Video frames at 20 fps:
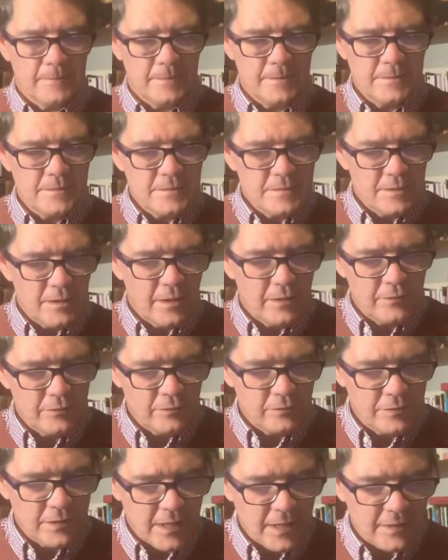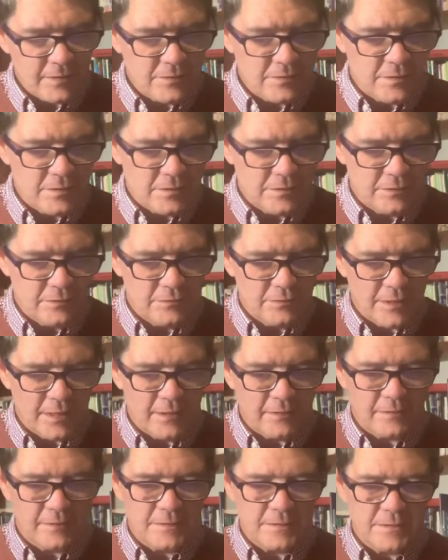This is like your dad sitting you
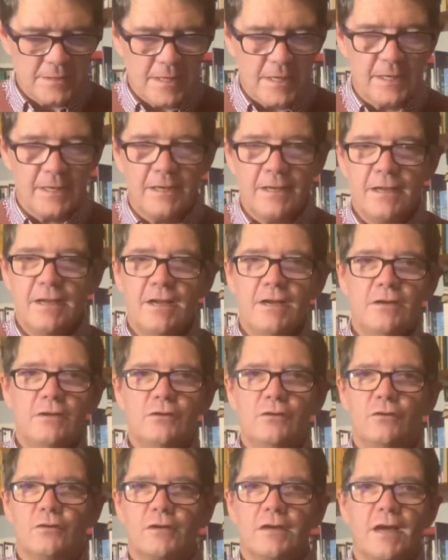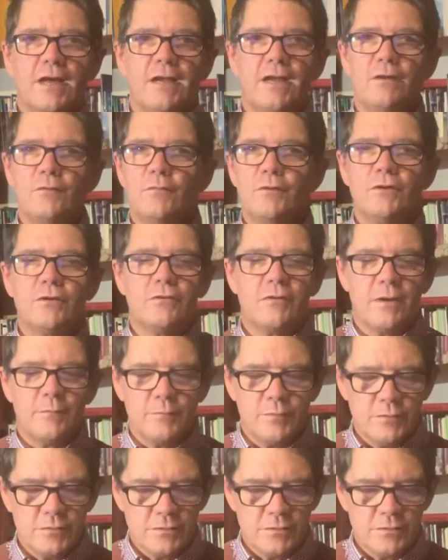down and saying, Look, I don't want to cramp your